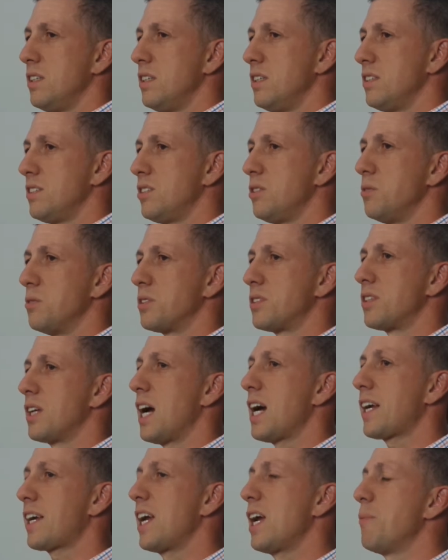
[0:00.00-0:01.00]
And she would say,
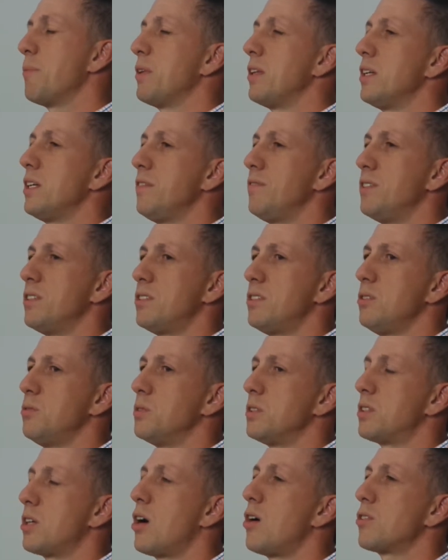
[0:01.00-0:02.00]
"I can't believe that you
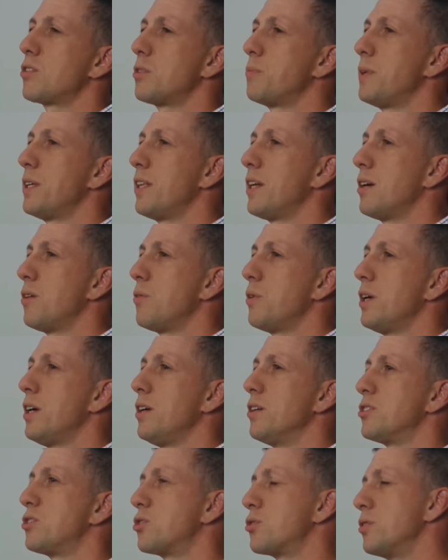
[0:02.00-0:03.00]
would talk to me that way
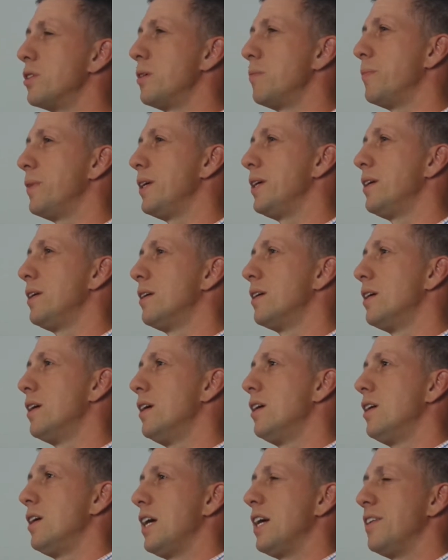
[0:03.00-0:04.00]
or treat me
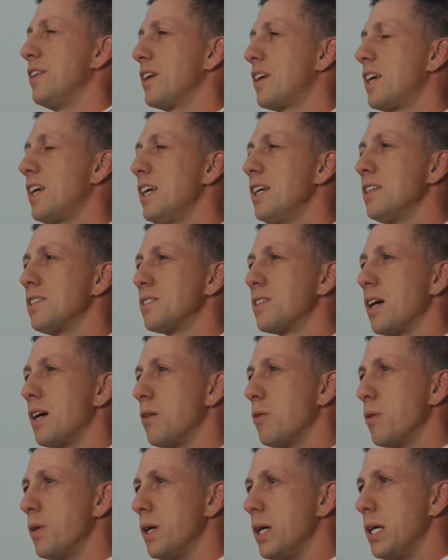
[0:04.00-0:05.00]
and the kids
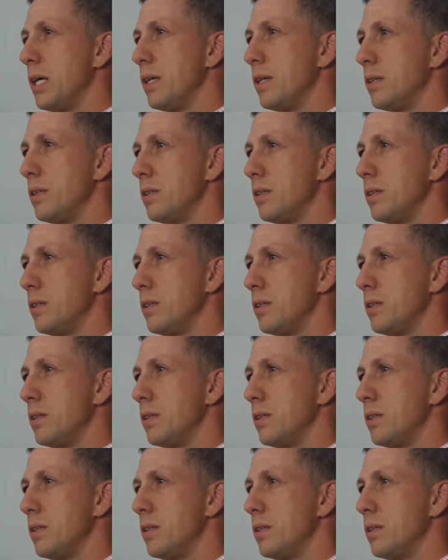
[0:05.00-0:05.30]
that way."